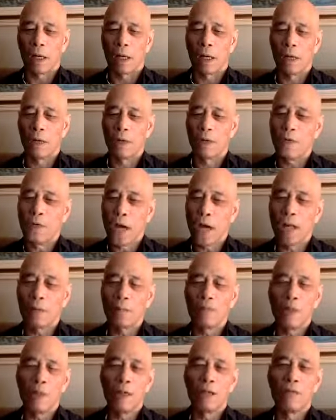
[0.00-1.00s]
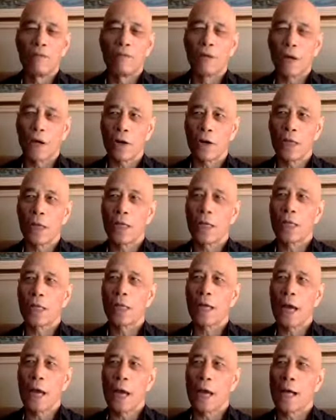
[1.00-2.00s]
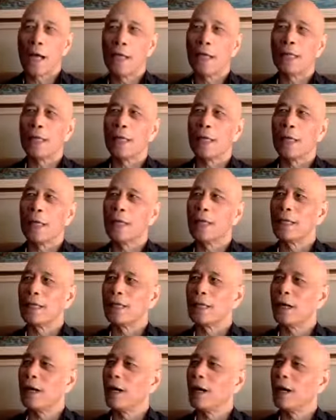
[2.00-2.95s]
who have not been very kind and